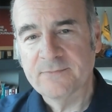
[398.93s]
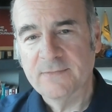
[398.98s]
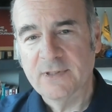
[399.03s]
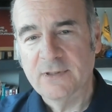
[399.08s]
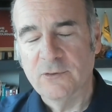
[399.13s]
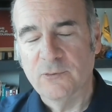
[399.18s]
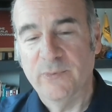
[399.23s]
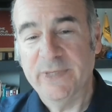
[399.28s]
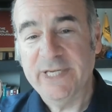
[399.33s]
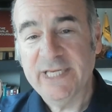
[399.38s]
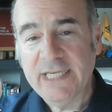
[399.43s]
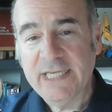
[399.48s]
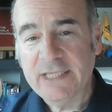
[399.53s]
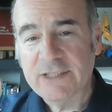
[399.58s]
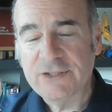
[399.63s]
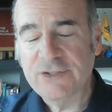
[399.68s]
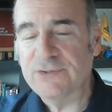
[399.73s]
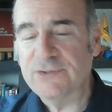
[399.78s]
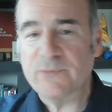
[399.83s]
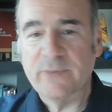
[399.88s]
We need
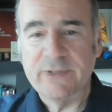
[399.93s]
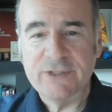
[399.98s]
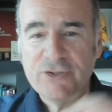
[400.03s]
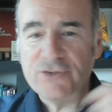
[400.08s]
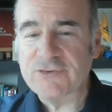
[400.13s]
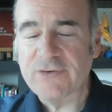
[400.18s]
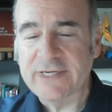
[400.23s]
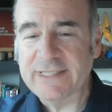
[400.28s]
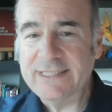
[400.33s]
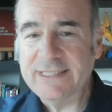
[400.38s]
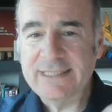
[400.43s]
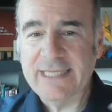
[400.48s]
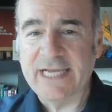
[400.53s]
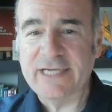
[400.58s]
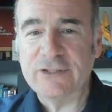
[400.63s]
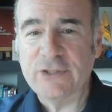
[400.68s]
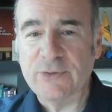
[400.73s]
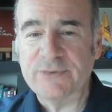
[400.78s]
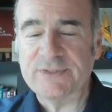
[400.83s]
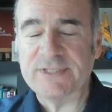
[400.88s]
to use, when you're trying to
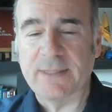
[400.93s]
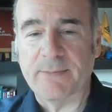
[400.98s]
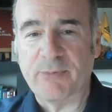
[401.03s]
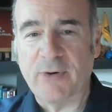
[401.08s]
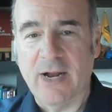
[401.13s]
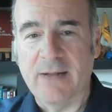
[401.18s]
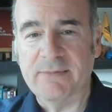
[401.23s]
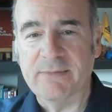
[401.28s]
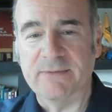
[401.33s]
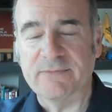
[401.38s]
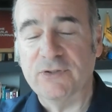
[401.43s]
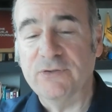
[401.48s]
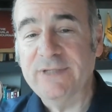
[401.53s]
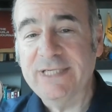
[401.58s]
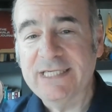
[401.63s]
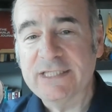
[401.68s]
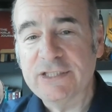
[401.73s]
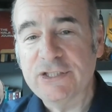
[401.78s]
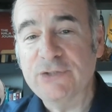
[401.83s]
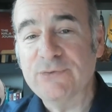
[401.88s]
diagnose a problem, you
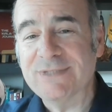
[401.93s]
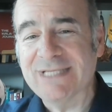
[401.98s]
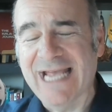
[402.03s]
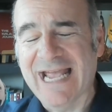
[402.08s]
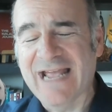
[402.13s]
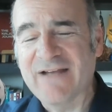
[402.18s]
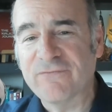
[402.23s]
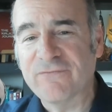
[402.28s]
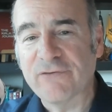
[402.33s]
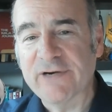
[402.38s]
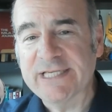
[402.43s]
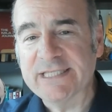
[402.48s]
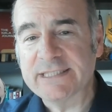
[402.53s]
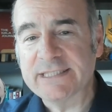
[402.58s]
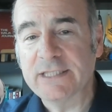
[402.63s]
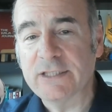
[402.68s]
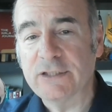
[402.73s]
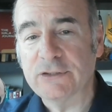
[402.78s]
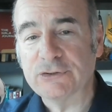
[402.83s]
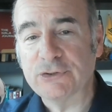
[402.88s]
need to use every
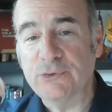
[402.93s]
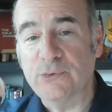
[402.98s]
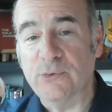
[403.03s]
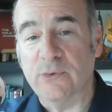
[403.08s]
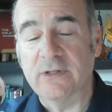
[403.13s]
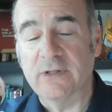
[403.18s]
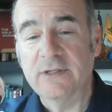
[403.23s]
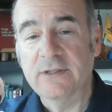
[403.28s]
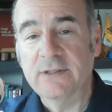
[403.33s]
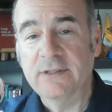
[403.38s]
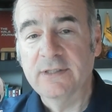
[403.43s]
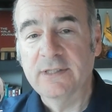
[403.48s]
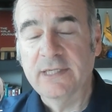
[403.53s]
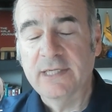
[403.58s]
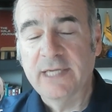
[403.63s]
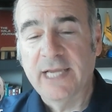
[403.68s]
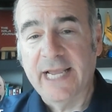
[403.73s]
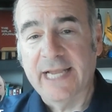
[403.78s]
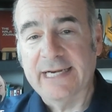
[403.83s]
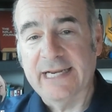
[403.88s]
single tool.
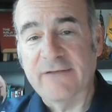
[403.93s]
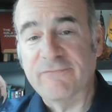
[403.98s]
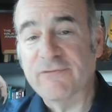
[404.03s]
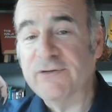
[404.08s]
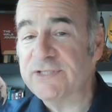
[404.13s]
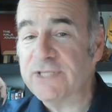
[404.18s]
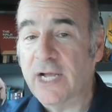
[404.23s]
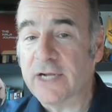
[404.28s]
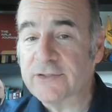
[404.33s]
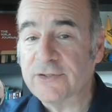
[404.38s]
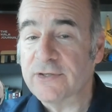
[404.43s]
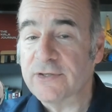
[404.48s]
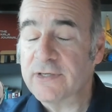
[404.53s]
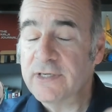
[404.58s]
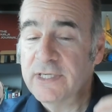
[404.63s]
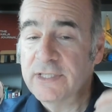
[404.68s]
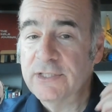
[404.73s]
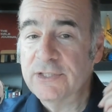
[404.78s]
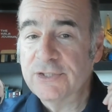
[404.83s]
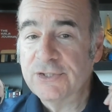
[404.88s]
And every doctor
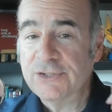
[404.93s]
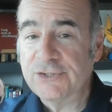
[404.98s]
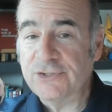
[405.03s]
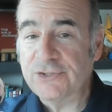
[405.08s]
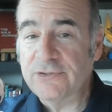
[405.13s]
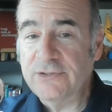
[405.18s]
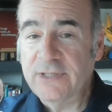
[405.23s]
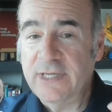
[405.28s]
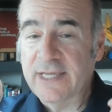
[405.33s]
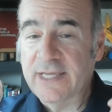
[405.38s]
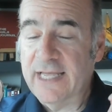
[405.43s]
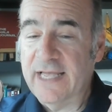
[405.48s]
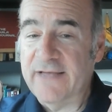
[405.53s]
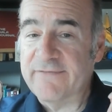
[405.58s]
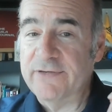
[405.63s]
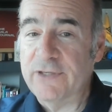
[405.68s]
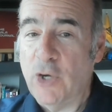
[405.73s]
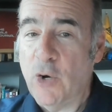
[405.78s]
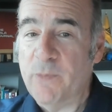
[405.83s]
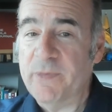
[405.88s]
should have
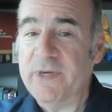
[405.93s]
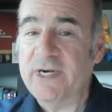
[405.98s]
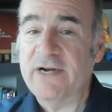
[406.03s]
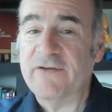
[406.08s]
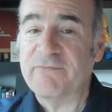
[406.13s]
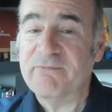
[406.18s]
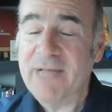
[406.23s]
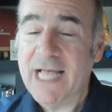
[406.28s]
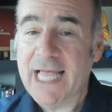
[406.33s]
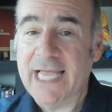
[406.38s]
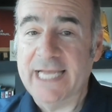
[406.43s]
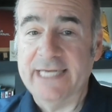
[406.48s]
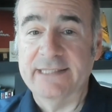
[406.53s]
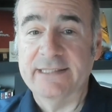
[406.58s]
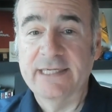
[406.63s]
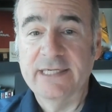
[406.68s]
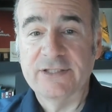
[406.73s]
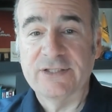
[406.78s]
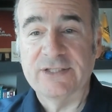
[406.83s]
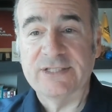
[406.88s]
an open enough mind
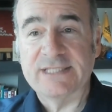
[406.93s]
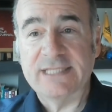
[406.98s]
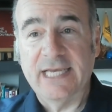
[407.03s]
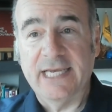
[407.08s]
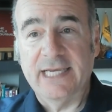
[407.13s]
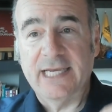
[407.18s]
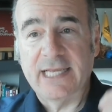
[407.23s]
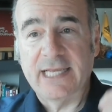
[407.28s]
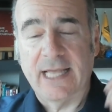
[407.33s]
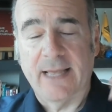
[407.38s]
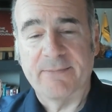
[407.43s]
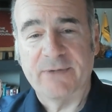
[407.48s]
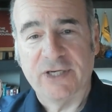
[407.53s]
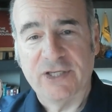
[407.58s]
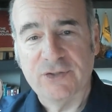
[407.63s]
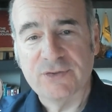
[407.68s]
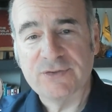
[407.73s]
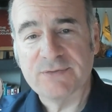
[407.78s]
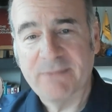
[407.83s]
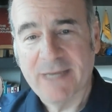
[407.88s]
to say, I'm going to
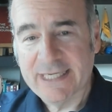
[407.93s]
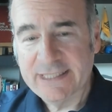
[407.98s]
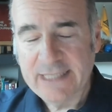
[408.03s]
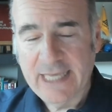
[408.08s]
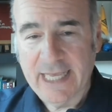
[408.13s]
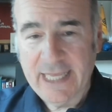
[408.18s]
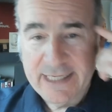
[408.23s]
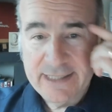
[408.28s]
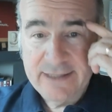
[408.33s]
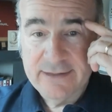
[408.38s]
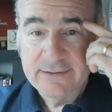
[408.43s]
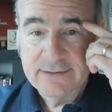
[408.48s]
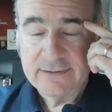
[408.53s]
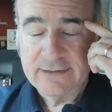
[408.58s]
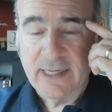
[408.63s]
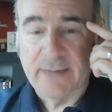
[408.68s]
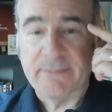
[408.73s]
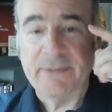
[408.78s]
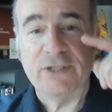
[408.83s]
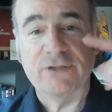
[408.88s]
use my head,
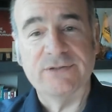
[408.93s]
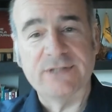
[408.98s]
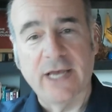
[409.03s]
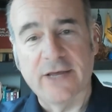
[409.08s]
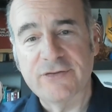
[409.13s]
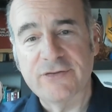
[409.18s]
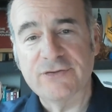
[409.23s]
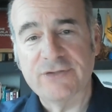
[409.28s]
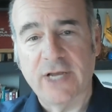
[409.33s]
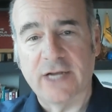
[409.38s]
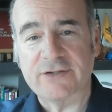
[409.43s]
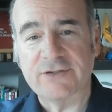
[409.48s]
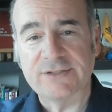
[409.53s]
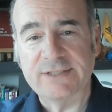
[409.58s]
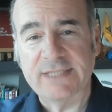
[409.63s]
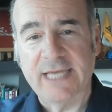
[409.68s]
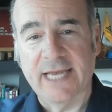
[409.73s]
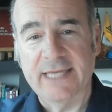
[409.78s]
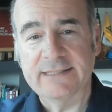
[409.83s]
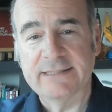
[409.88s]
I'm going to use other doctors'
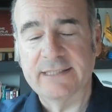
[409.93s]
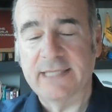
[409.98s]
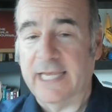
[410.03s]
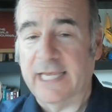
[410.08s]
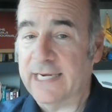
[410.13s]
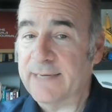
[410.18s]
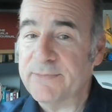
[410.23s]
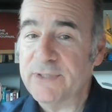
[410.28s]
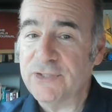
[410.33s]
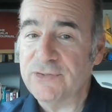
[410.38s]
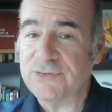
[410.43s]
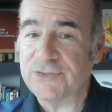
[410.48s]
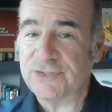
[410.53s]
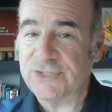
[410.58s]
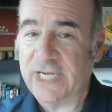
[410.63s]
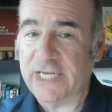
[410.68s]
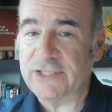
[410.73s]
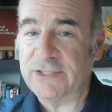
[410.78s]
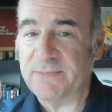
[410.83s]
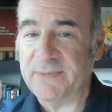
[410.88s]
heads, and I'm going to use
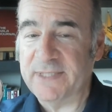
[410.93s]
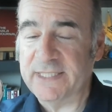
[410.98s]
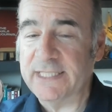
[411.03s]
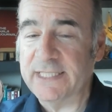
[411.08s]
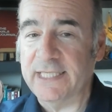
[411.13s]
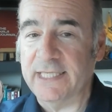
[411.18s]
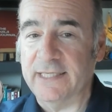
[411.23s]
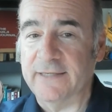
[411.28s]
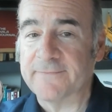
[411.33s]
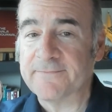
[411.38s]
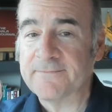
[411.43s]
ChatGPT